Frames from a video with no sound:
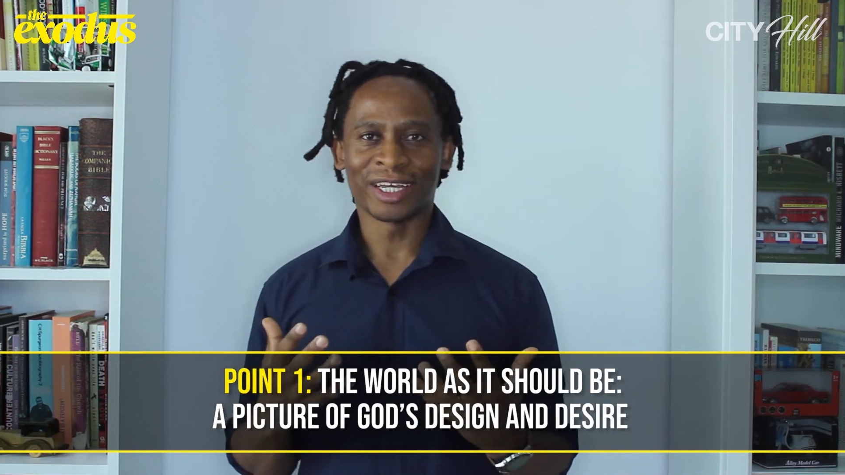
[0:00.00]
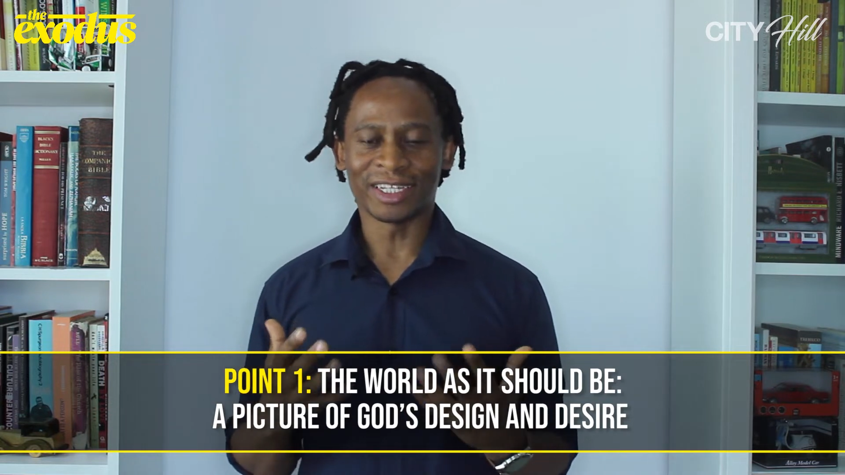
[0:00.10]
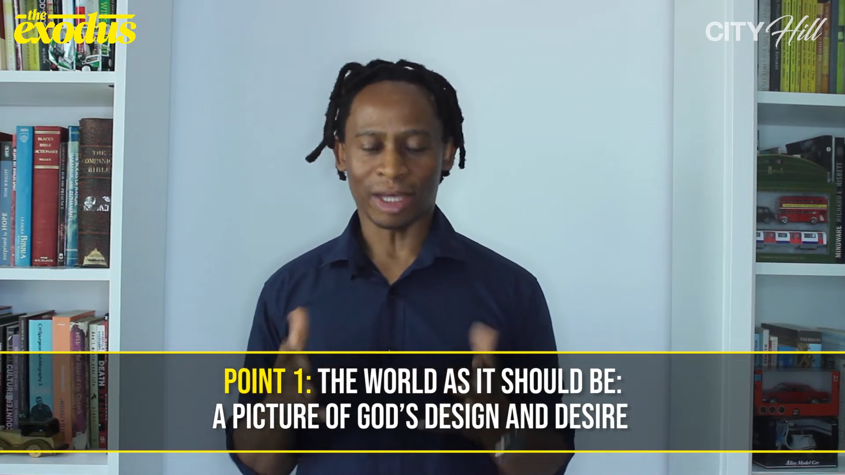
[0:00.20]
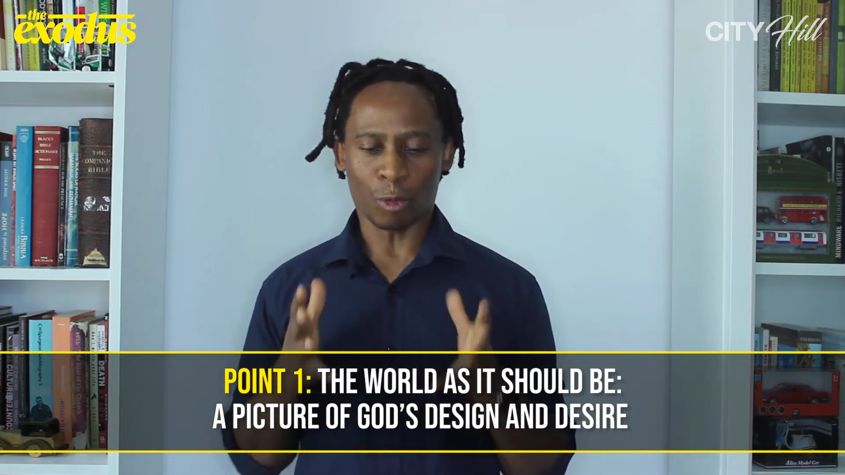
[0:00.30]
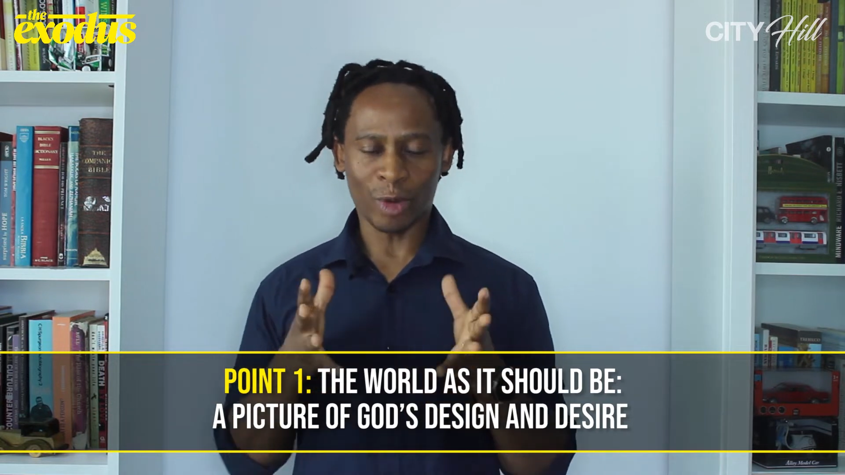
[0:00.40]

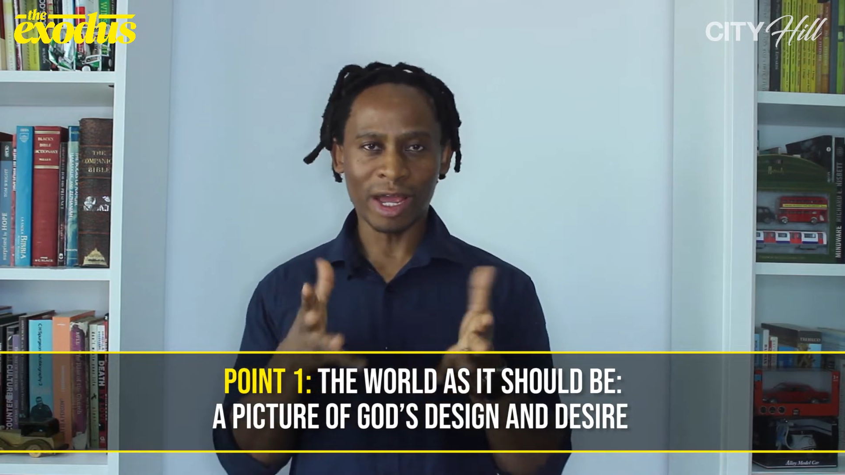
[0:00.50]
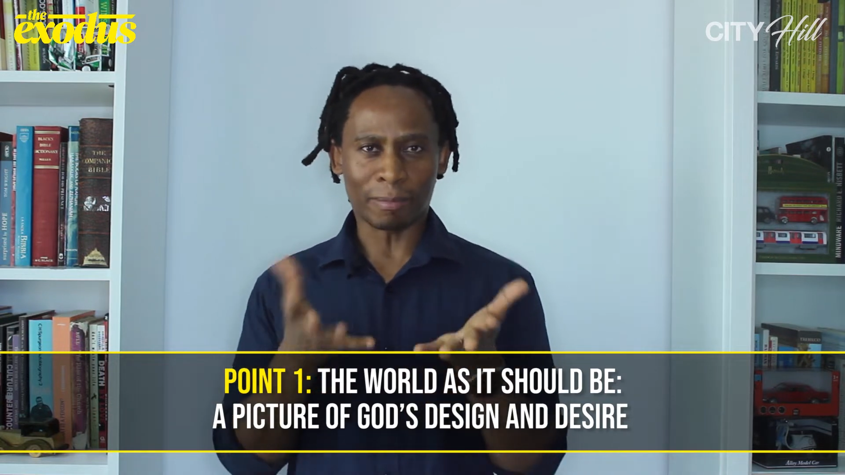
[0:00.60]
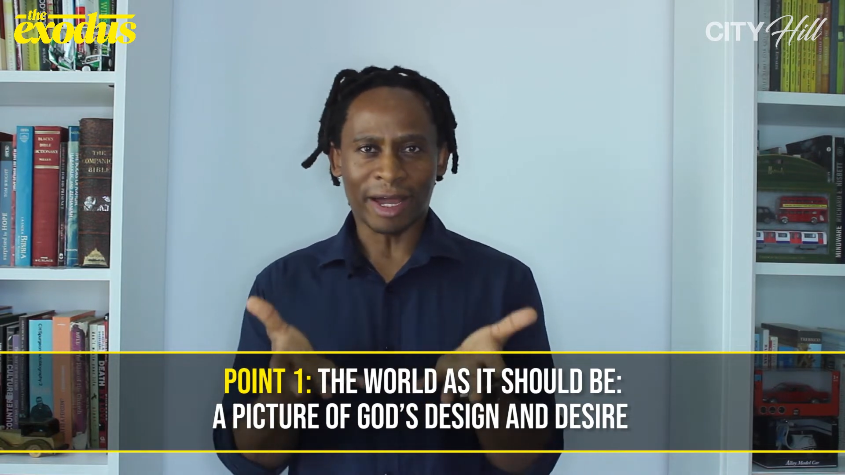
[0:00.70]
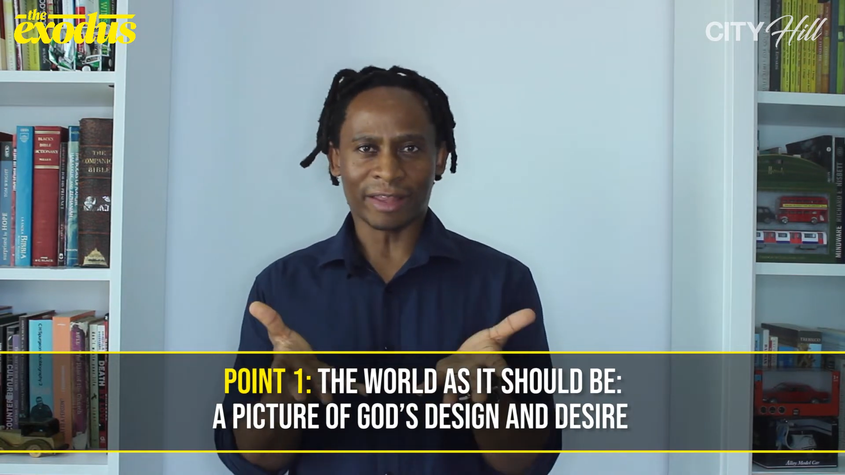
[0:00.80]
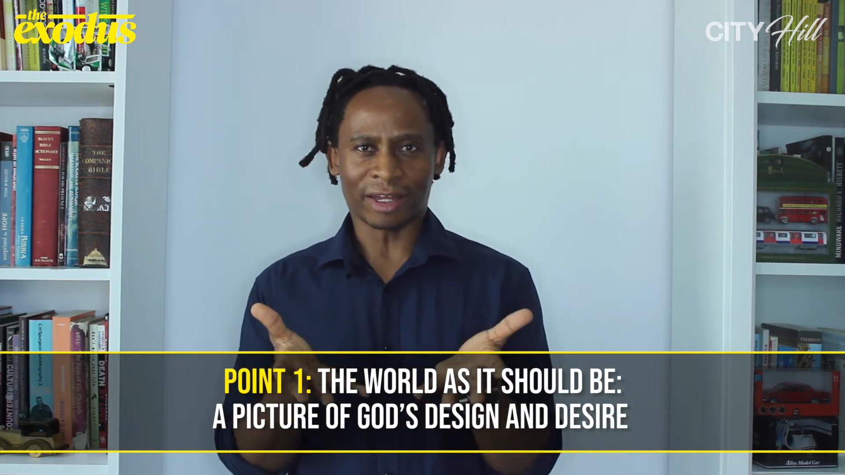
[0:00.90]
is that we
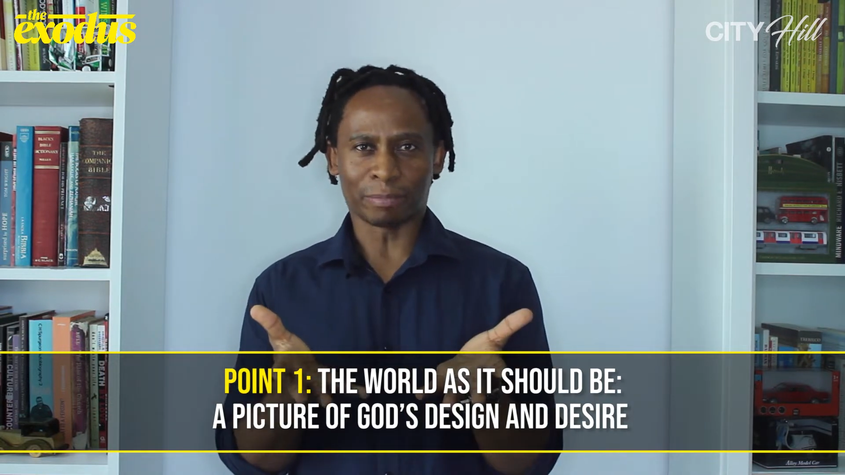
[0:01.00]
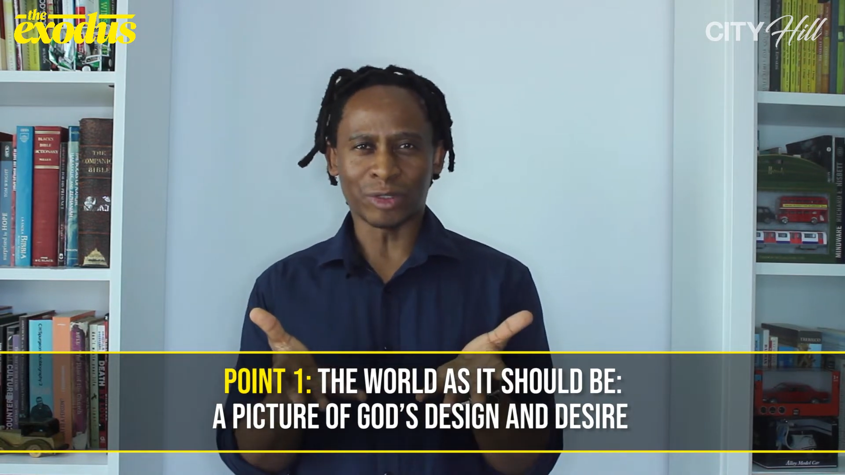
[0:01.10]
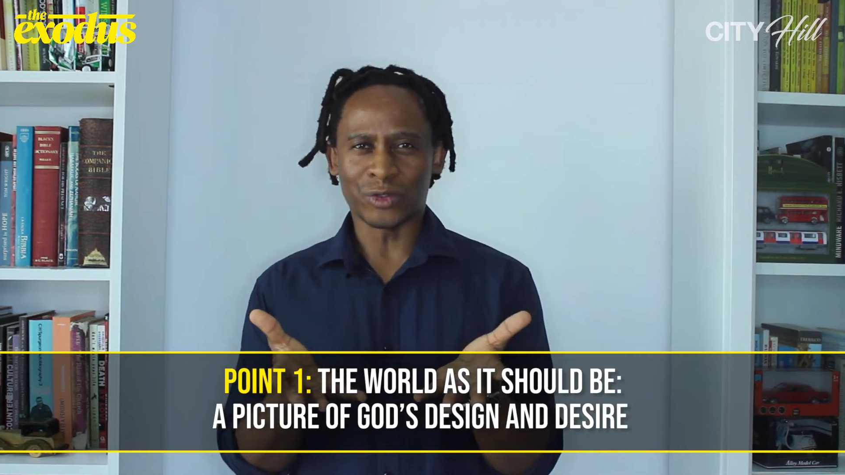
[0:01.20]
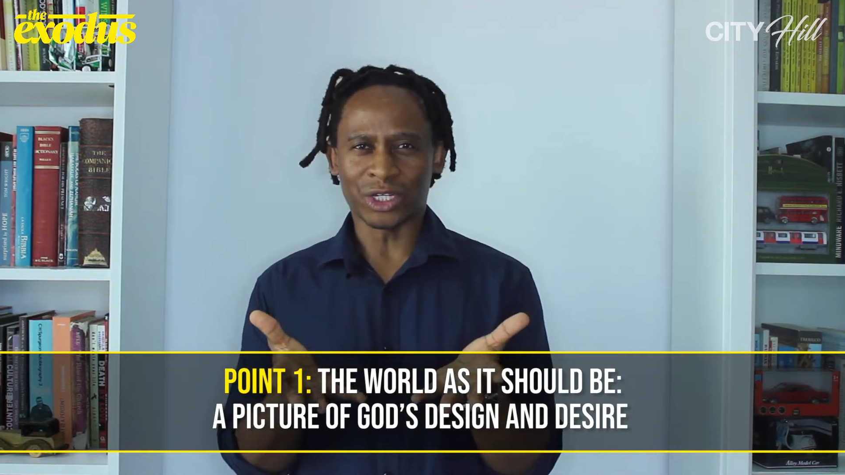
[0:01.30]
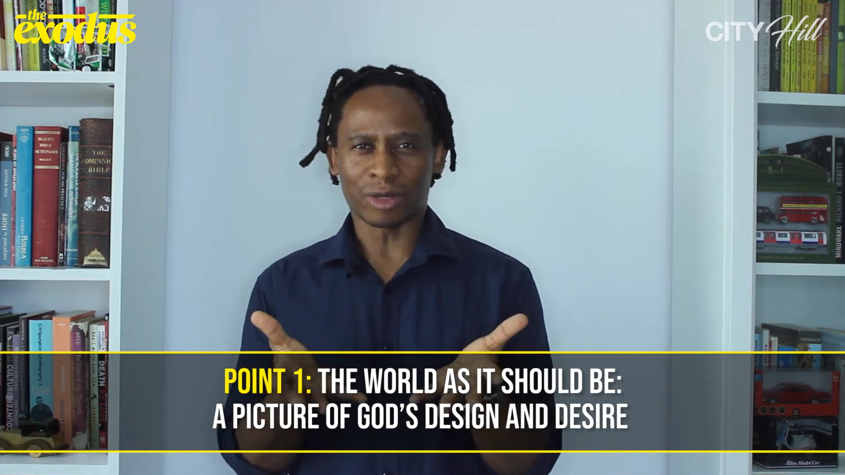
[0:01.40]
admire that beauty